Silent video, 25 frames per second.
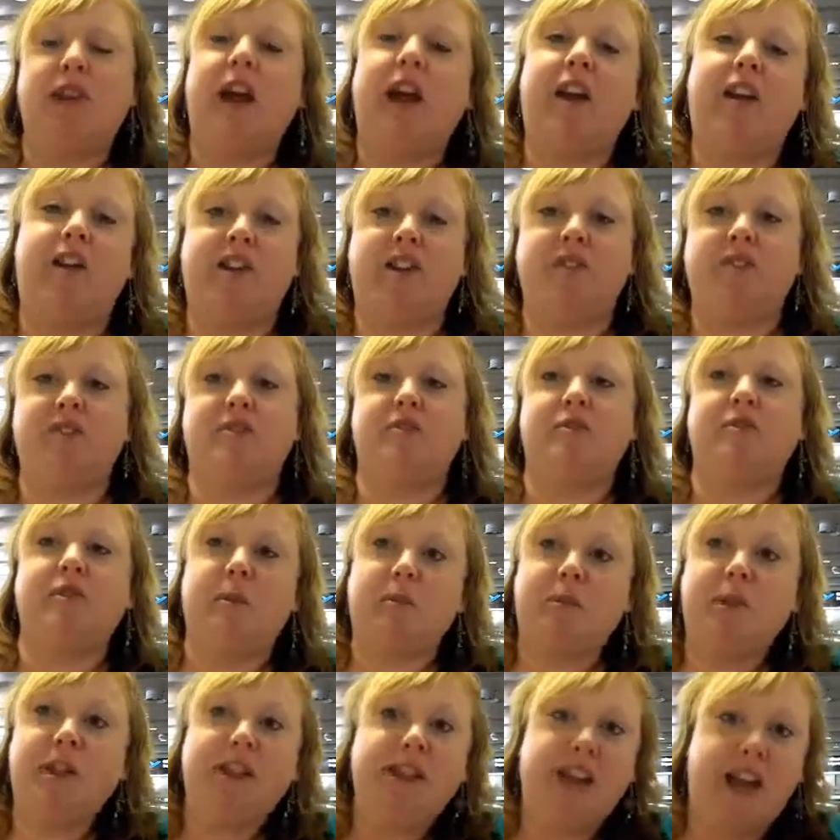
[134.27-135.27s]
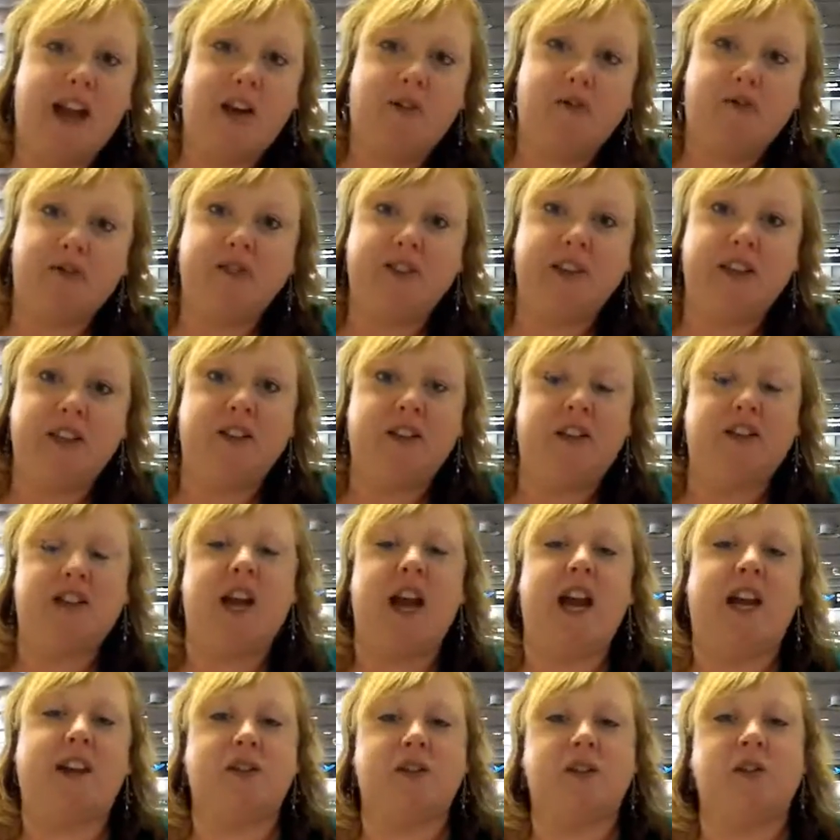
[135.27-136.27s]
characters from the left in the
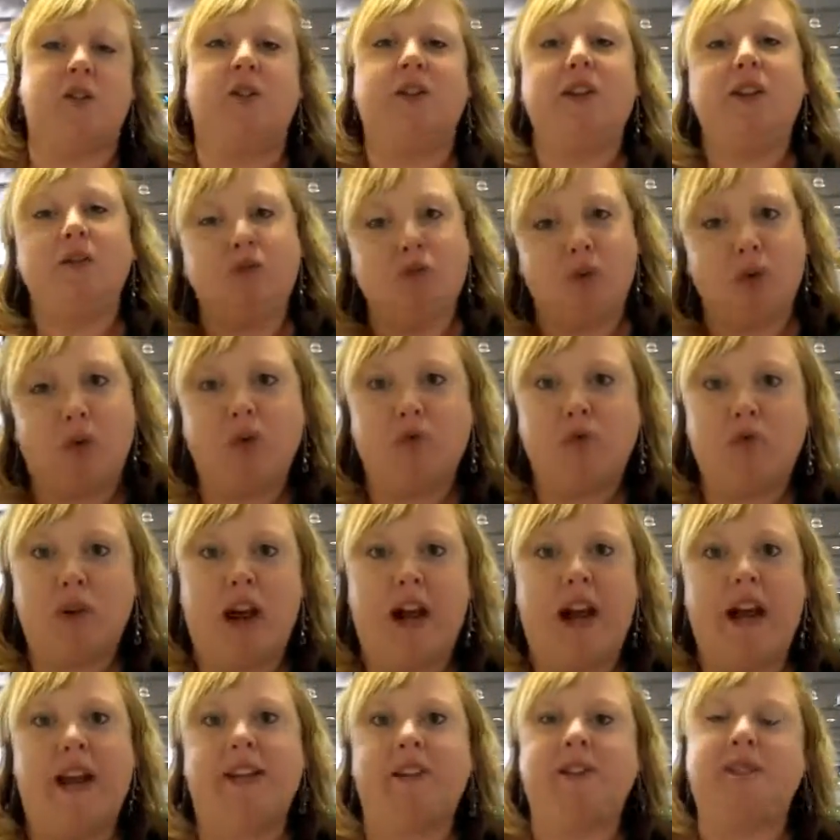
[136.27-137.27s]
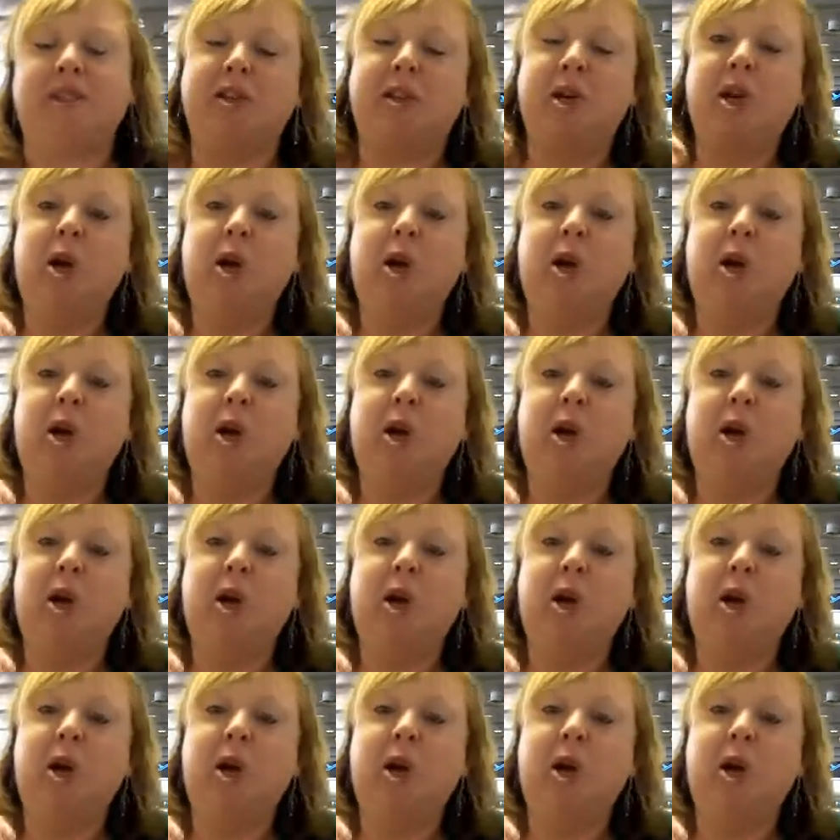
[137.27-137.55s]
text, or right,